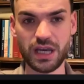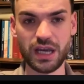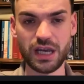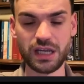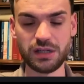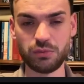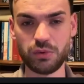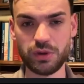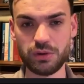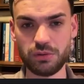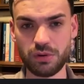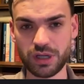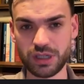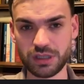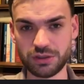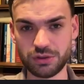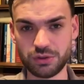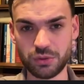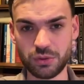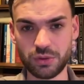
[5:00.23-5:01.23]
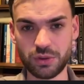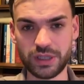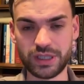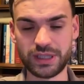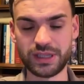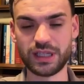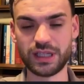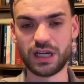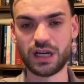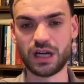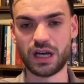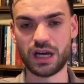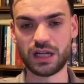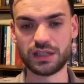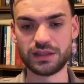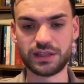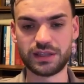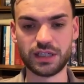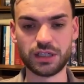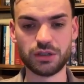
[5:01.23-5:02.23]
and we want to do it
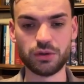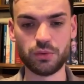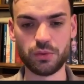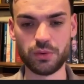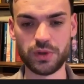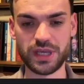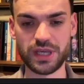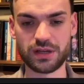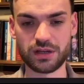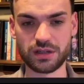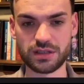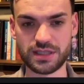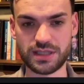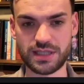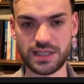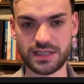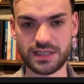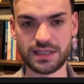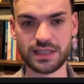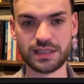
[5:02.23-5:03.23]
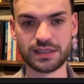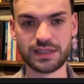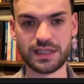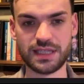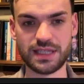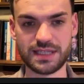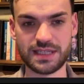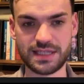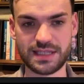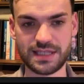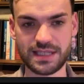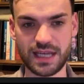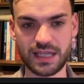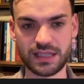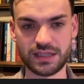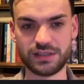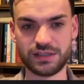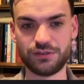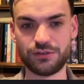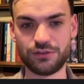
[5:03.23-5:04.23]
until we consistently
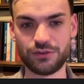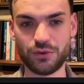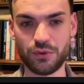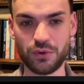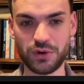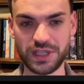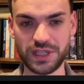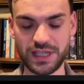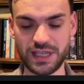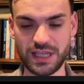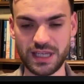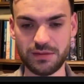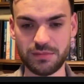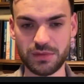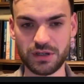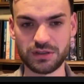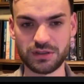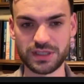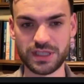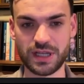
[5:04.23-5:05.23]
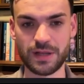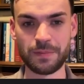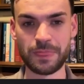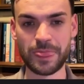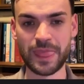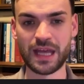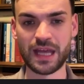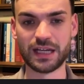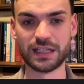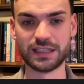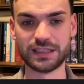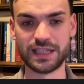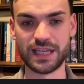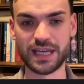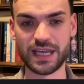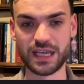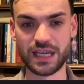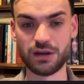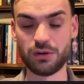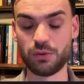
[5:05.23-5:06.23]
send 40 emails a
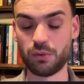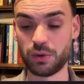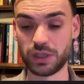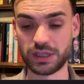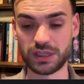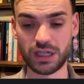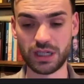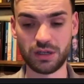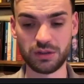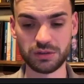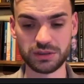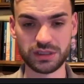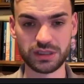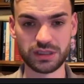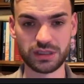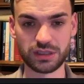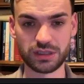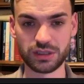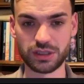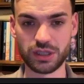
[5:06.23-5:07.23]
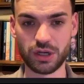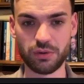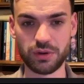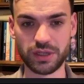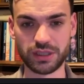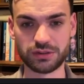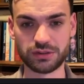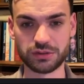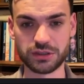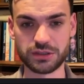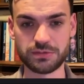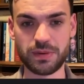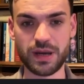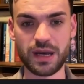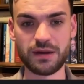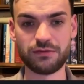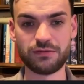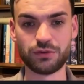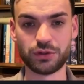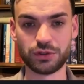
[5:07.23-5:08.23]
day without going to
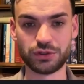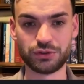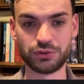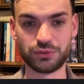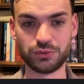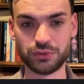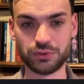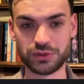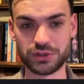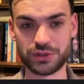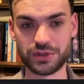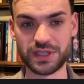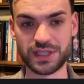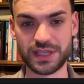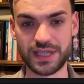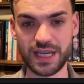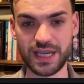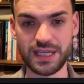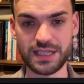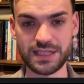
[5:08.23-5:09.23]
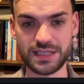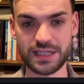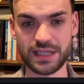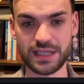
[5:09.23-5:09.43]
spam for 2-3 days.